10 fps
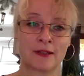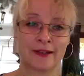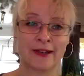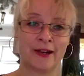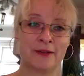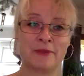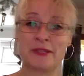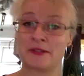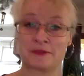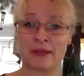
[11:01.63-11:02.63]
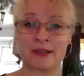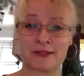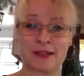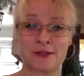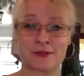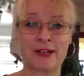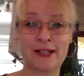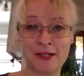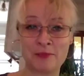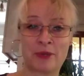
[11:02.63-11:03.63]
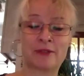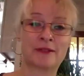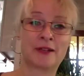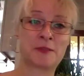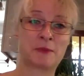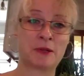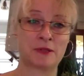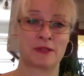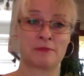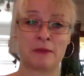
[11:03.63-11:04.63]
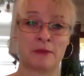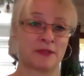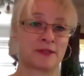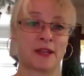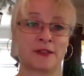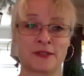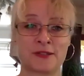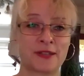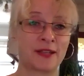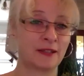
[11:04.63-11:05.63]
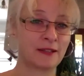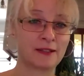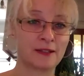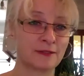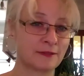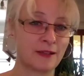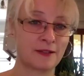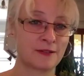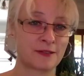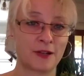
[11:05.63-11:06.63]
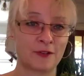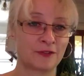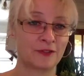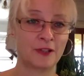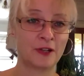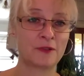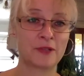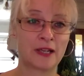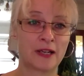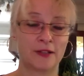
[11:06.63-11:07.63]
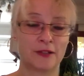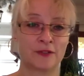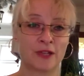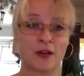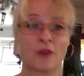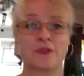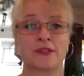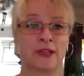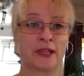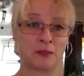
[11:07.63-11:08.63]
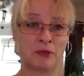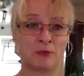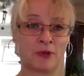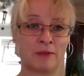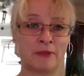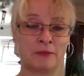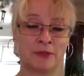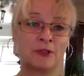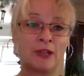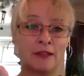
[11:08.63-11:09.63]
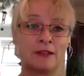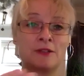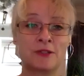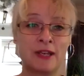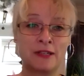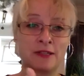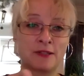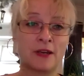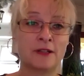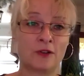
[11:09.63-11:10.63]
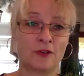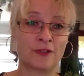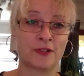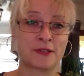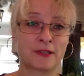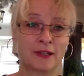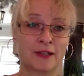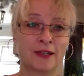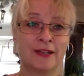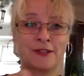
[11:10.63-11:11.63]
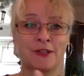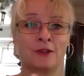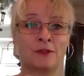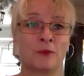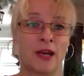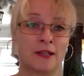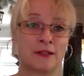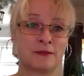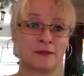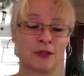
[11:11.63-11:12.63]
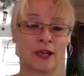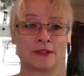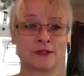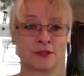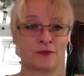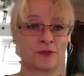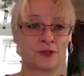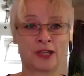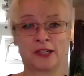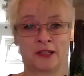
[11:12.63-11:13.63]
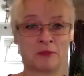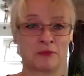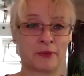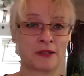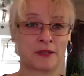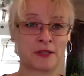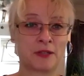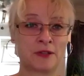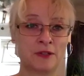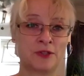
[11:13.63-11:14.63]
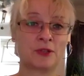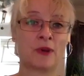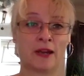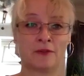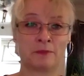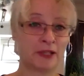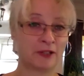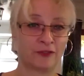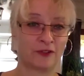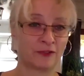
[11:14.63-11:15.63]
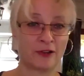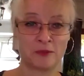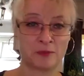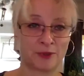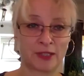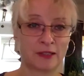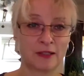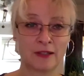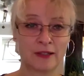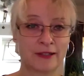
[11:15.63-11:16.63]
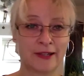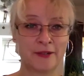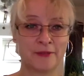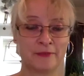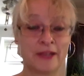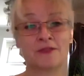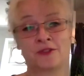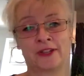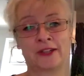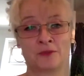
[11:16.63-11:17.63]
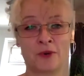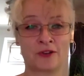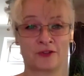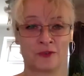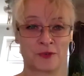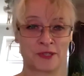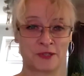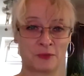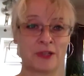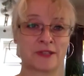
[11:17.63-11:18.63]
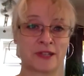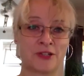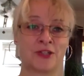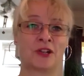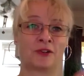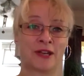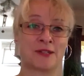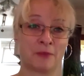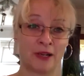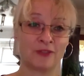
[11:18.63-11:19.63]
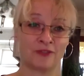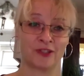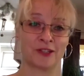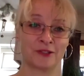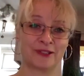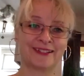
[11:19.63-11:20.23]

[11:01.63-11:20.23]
It doesn't make sense really, but I suppose it's maybe a status thing and stuff, you know, they kind of, obviously they're getting people come in, but you can, as you say, design an office in a certain way. You can sort of shake it up a bit so that you do have the benefit for everybody. And if you think the workforce is the one that's actually generating money for you,